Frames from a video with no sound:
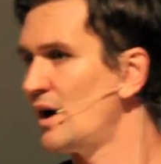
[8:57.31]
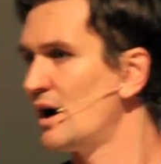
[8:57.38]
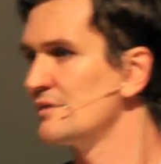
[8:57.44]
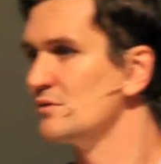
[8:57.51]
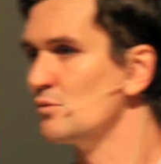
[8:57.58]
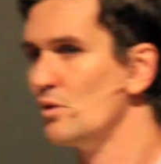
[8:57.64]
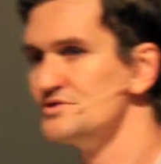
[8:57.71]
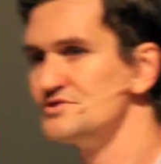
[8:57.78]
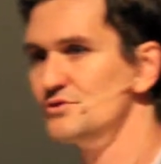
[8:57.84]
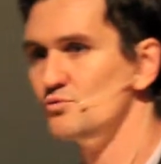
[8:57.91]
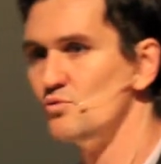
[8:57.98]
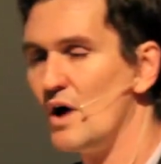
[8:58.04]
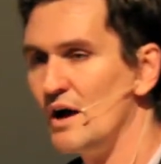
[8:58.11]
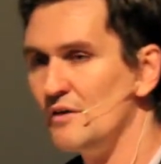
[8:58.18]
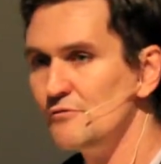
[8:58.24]
Part of it was
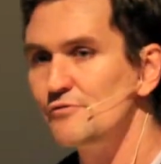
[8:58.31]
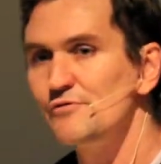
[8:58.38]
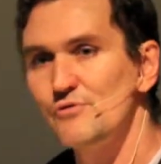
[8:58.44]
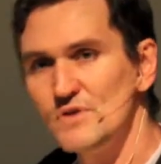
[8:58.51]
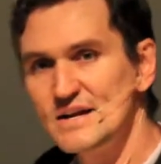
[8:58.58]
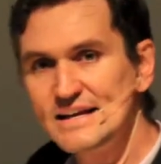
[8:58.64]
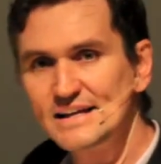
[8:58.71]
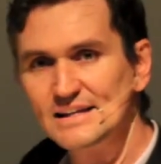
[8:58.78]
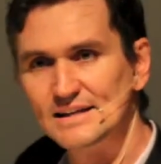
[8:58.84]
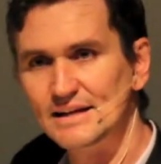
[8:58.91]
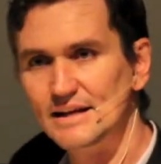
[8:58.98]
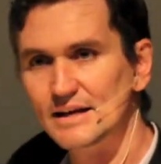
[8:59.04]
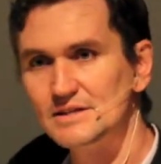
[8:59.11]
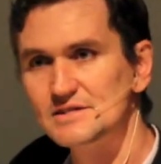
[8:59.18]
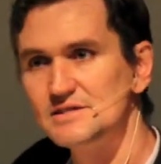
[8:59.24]
to run free
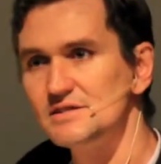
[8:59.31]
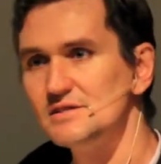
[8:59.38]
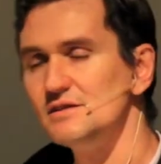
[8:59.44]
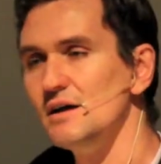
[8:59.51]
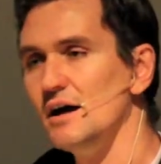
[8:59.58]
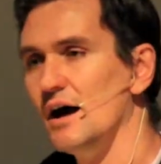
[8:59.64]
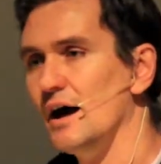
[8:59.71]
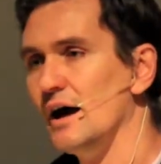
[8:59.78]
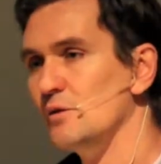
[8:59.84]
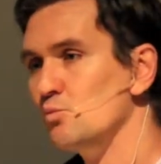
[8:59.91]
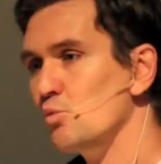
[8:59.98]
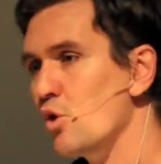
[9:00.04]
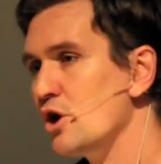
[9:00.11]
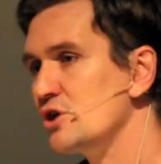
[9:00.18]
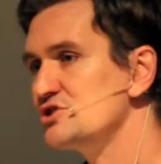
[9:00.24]
clinics uh,
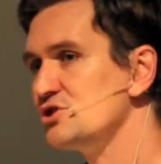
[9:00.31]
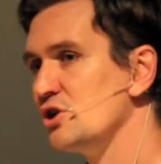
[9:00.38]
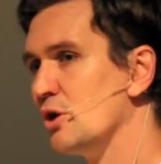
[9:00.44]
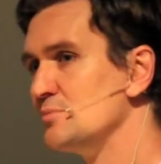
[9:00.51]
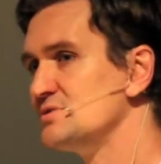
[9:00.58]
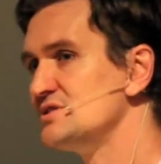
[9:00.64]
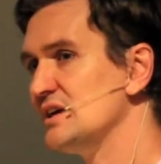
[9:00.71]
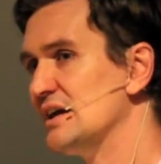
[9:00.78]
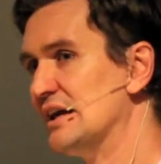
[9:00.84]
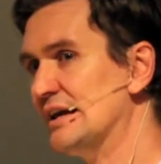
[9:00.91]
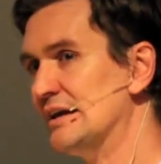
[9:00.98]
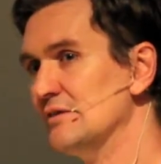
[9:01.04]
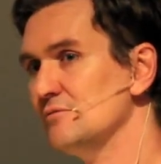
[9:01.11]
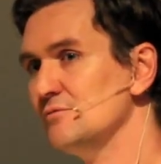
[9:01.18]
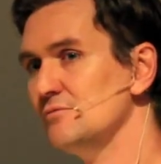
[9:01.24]
and workshops
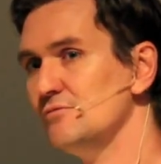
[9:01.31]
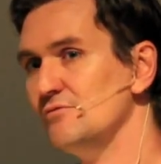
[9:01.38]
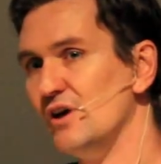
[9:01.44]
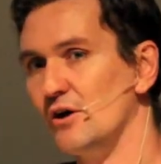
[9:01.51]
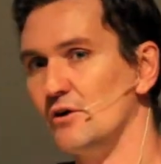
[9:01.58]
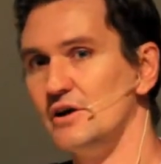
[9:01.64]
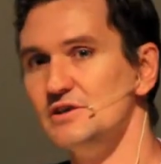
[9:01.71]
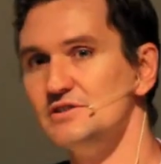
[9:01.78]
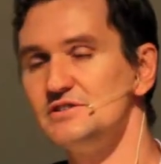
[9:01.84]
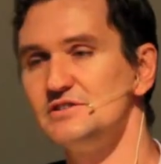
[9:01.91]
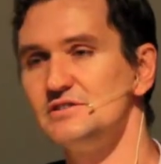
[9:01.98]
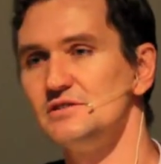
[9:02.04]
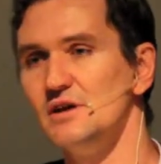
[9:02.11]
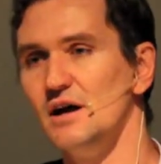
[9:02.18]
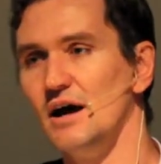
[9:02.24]
in
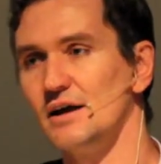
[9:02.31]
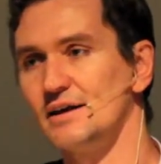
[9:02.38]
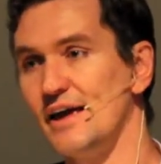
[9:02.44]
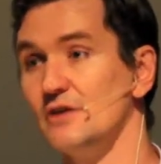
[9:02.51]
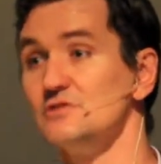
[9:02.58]
various uh,